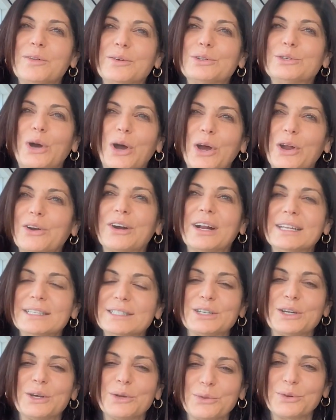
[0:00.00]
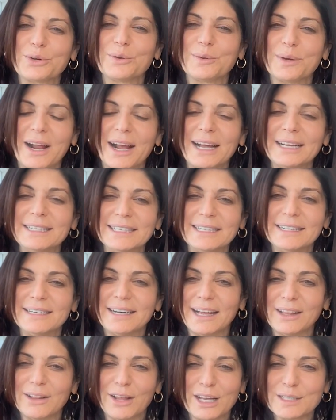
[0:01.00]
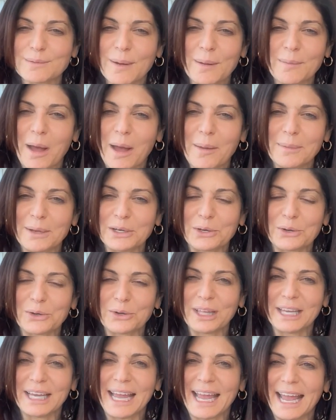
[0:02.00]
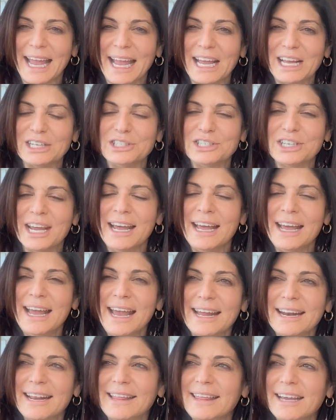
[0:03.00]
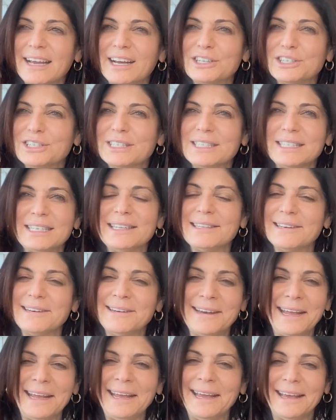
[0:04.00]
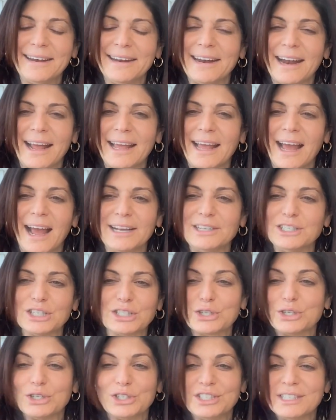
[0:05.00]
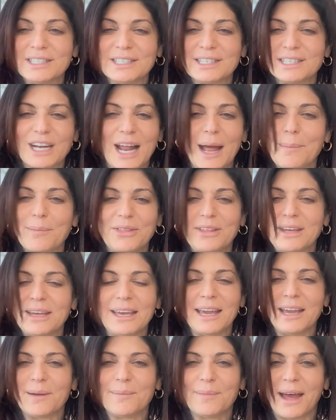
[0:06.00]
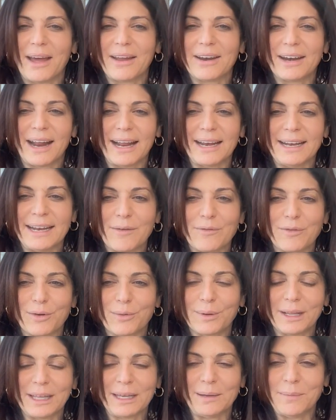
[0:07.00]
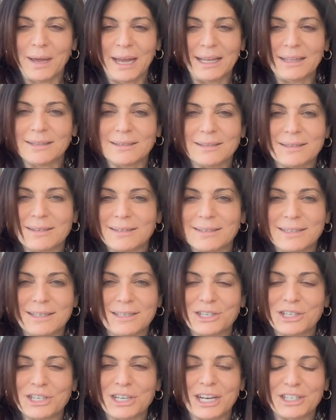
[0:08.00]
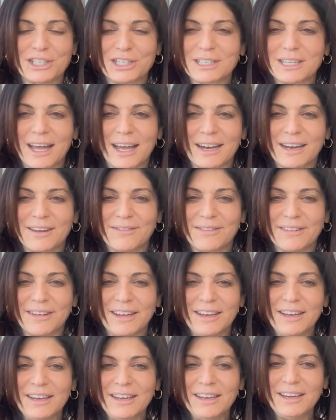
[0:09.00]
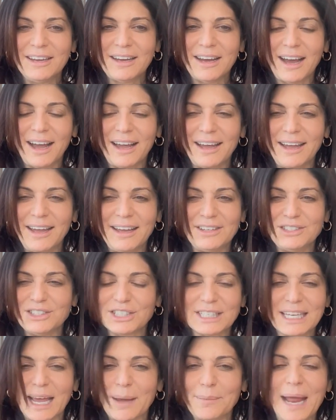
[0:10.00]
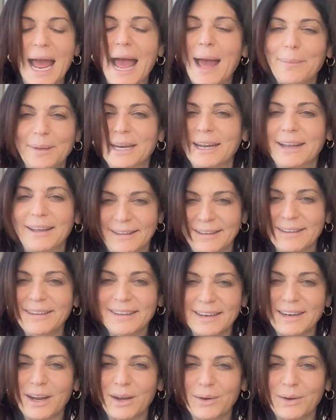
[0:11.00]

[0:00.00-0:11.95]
other daughter has to go through what I did. I lost my mom at an early age, and I think I just see the need, and I just couldn't stop thinking about it. I never really made this decision. I just kind of, it just kept happening. It